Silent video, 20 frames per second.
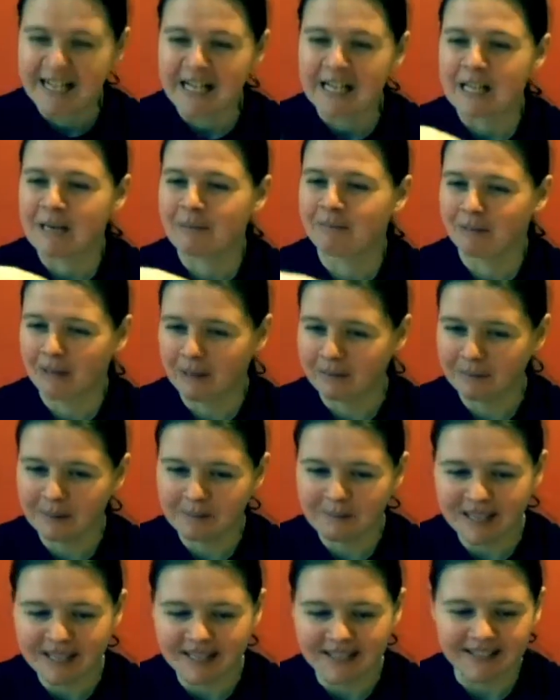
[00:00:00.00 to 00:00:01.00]
the problem
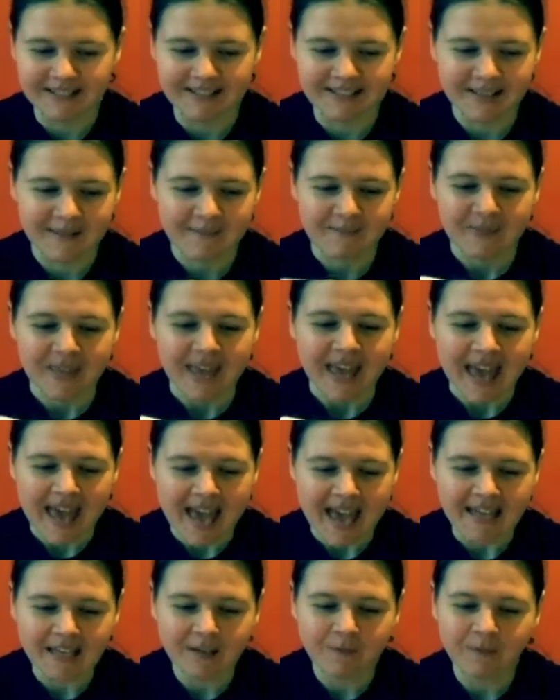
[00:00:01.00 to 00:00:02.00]
is,
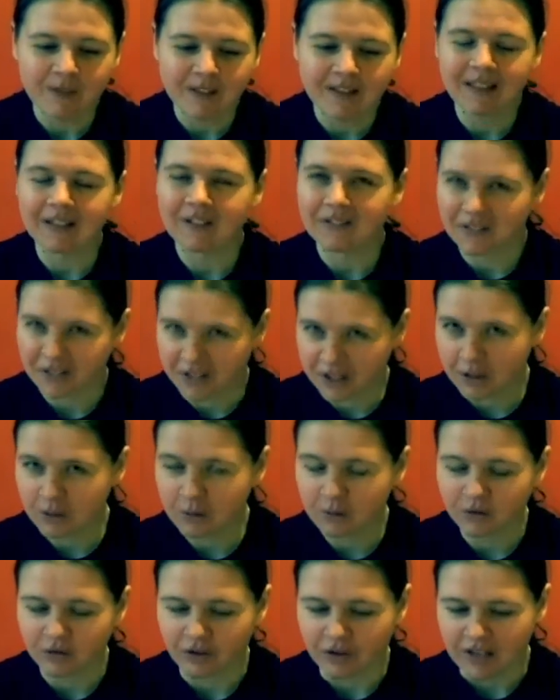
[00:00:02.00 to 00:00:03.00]
anything that's
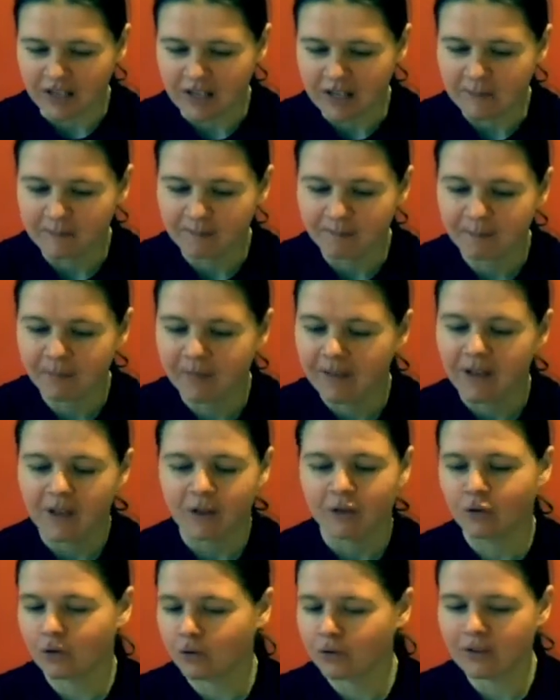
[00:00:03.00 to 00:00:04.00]
Gucci
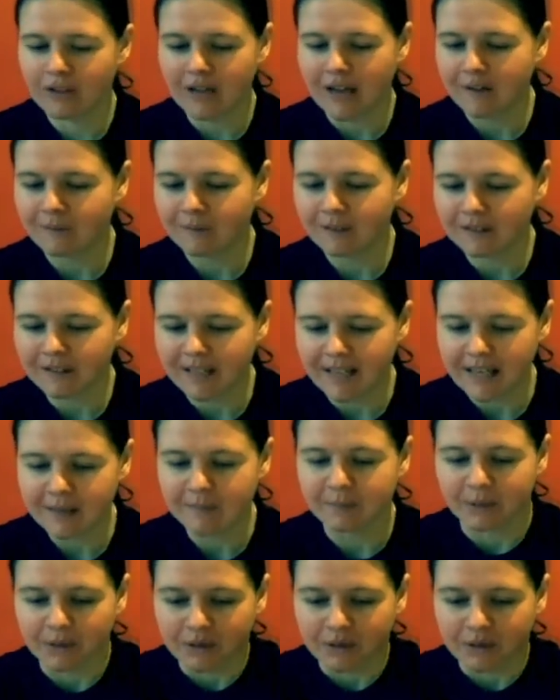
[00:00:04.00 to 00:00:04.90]
doesn't have a label,